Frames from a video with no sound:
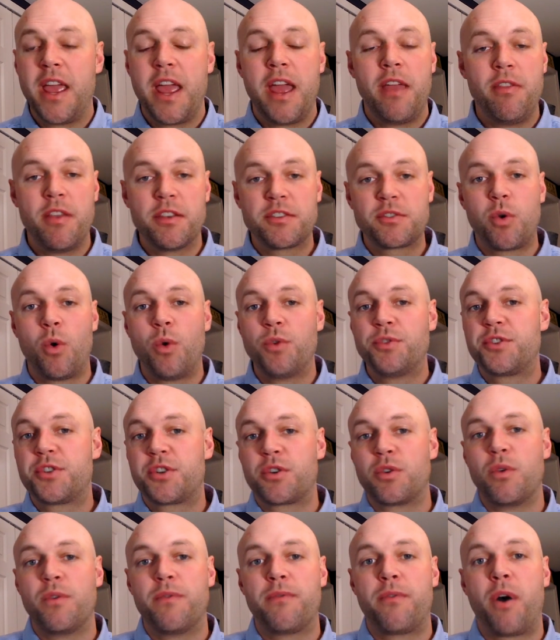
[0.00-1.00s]
And this holds
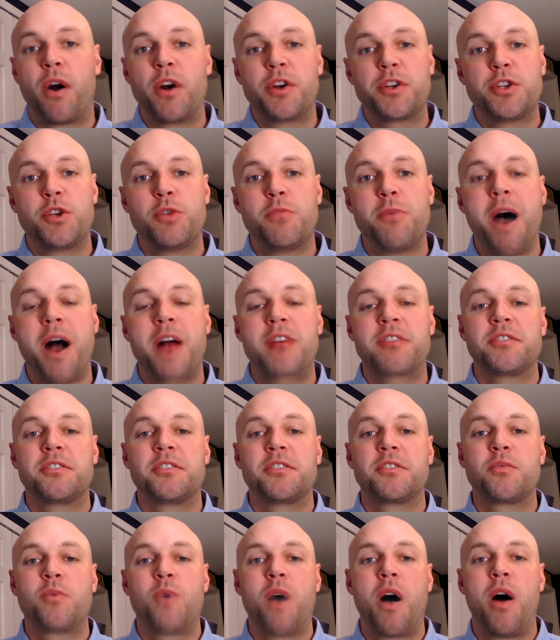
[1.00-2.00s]
true for our
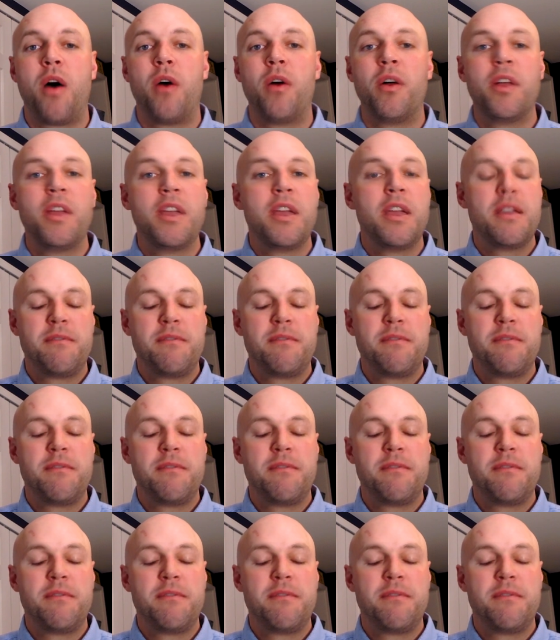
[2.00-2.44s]
shoeboxes as well.